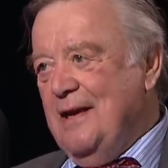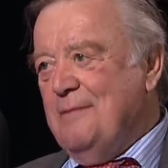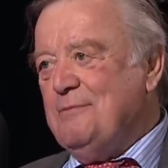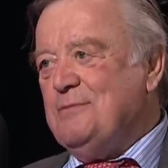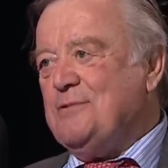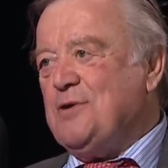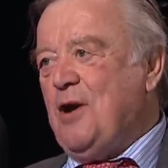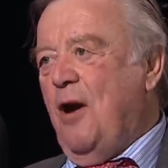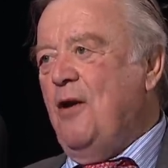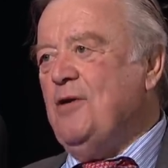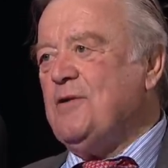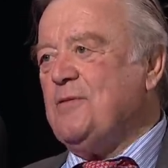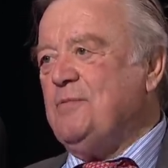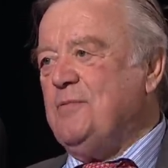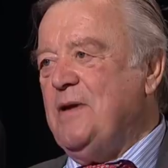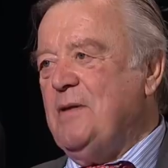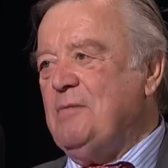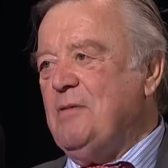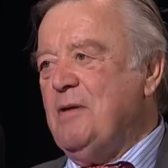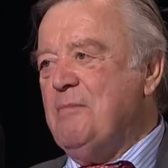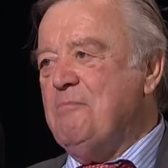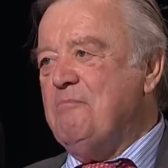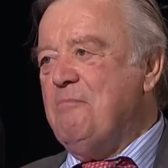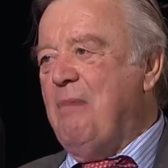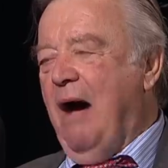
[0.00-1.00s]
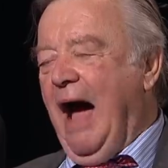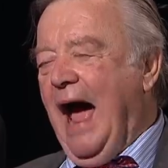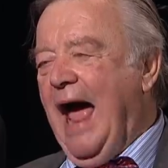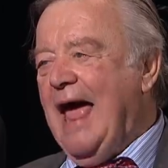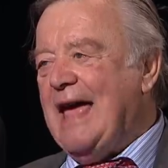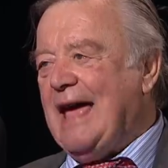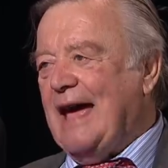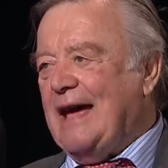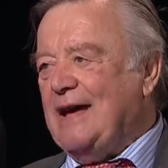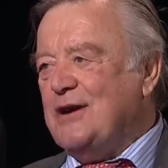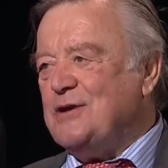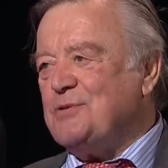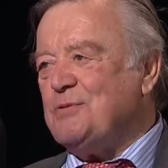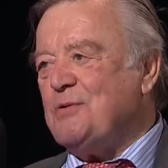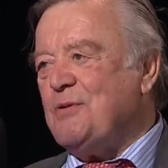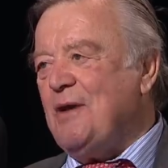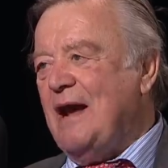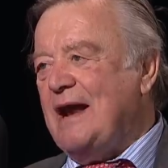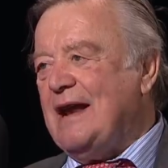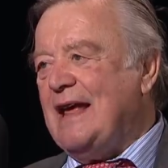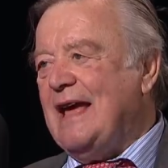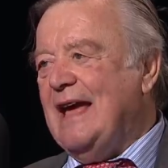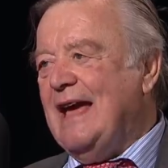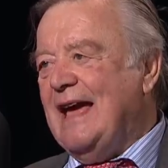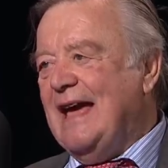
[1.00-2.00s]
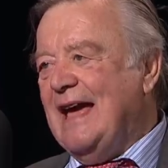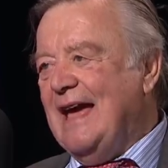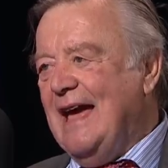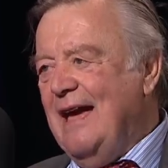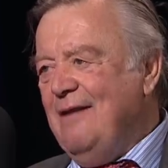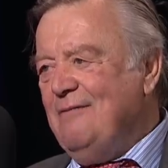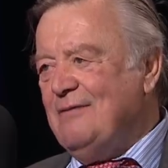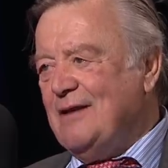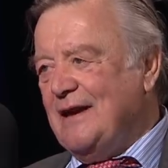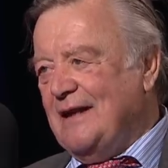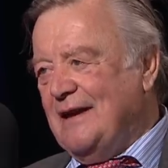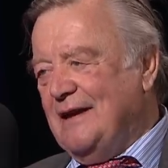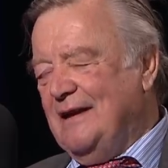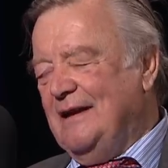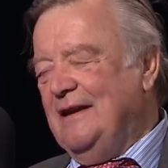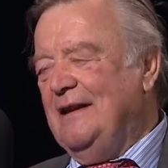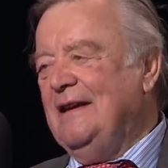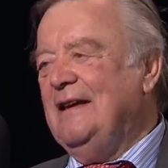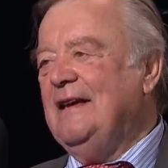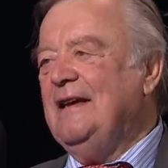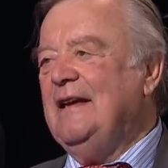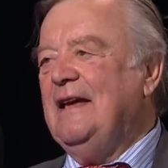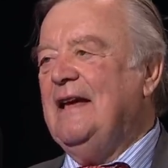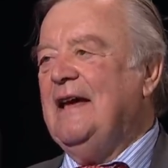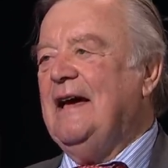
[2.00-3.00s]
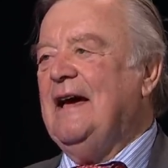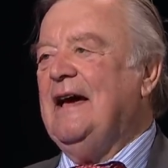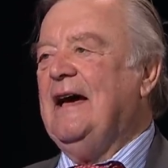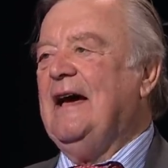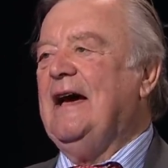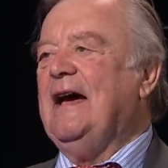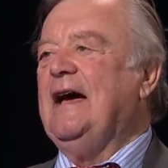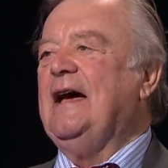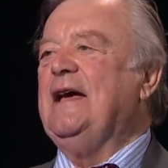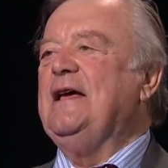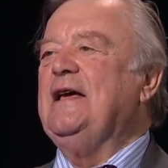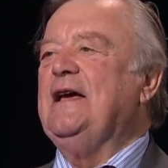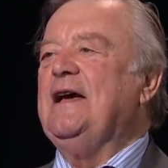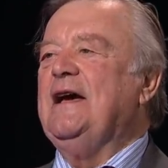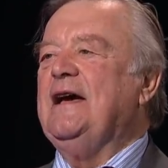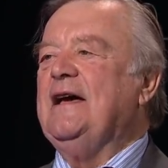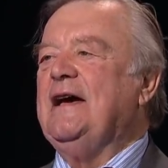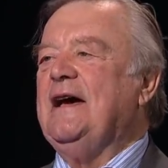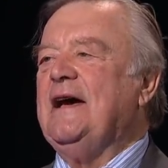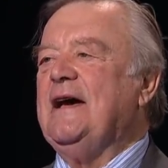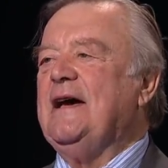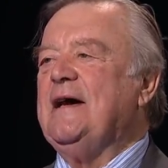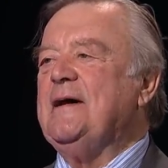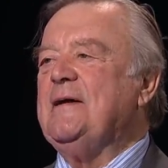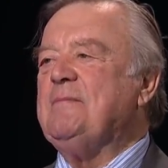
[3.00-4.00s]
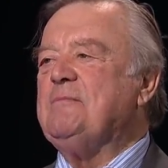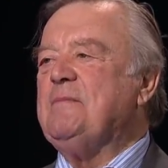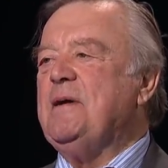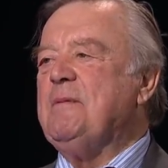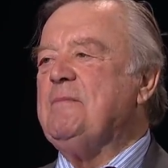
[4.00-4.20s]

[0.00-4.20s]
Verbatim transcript: Majority of people my age were quite heavily Uh, uh,